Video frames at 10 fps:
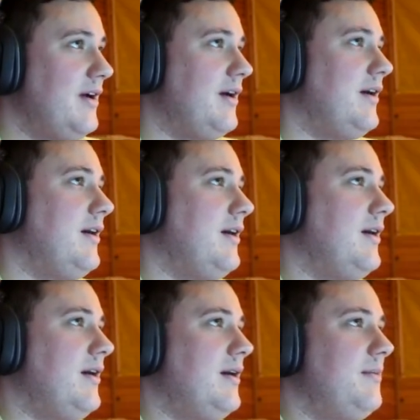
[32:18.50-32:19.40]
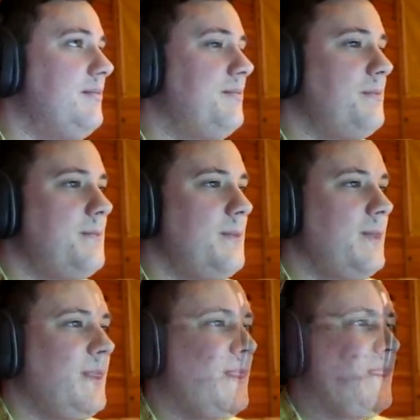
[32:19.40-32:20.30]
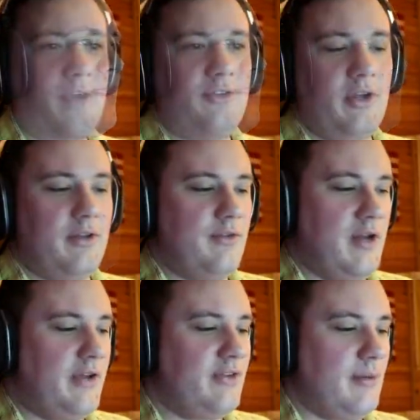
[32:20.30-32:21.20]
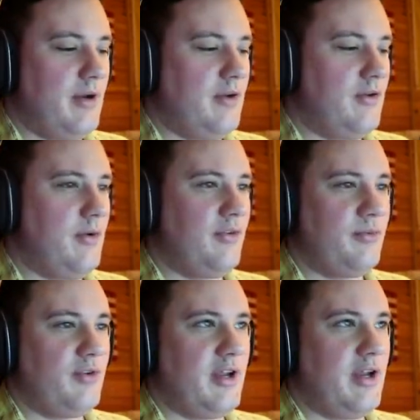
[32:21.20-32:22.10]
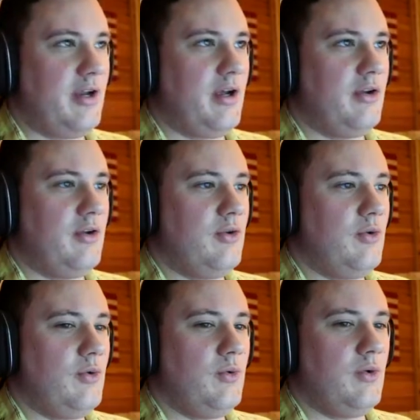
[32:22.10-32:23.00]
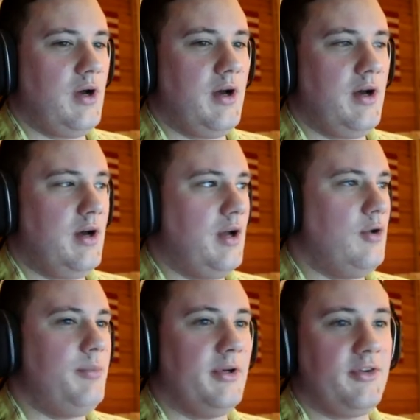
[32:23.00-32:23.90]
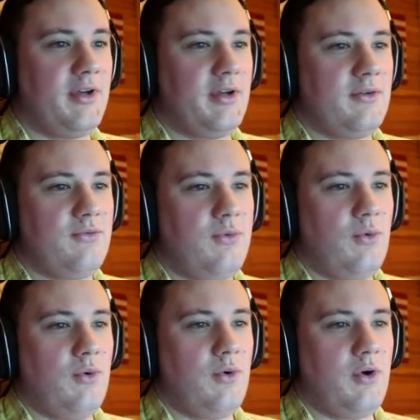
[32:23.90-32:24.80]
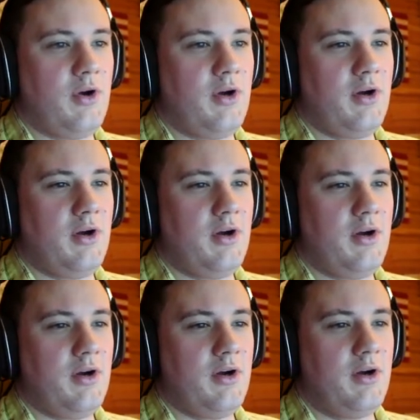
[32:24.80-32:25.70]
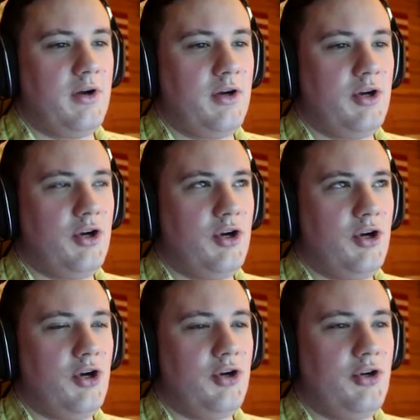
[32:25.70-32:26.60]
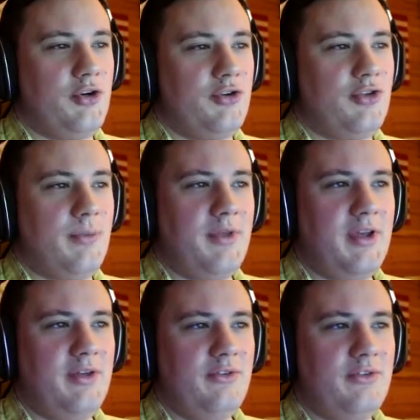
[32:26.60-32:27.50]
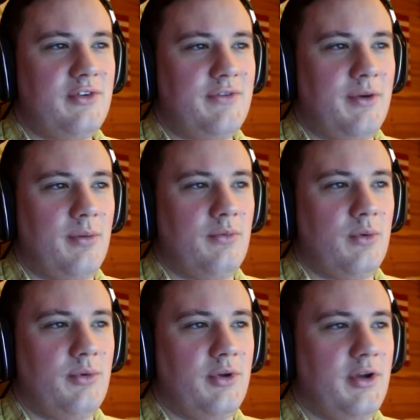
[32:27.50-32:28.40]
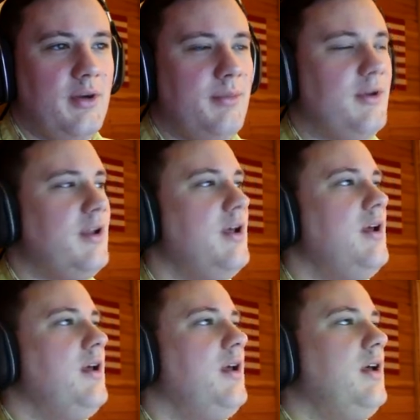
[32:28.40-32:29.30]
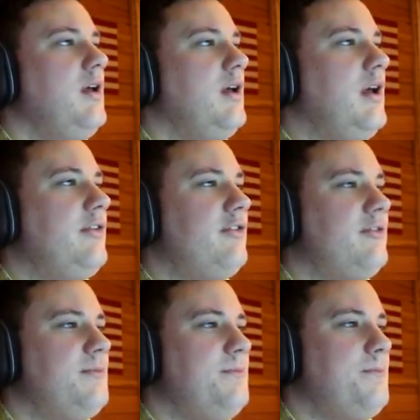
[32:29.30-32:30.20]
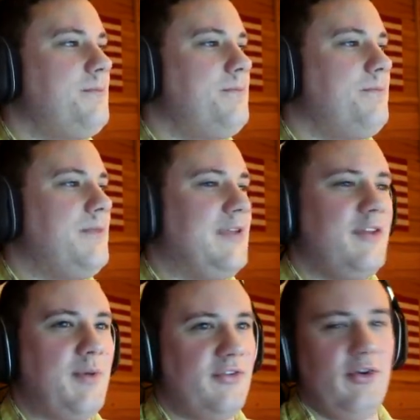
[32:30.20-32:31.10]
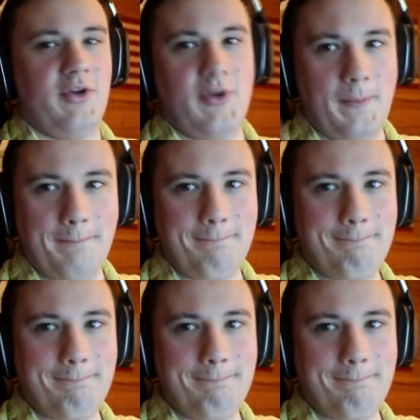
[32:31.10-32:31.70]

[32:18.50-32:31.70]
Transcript: Yeah, so, like, the next thing I'm going to do is I'm just going to get a new building for something else. I forget what I'm doing here, but it's, like, that's basically all you do.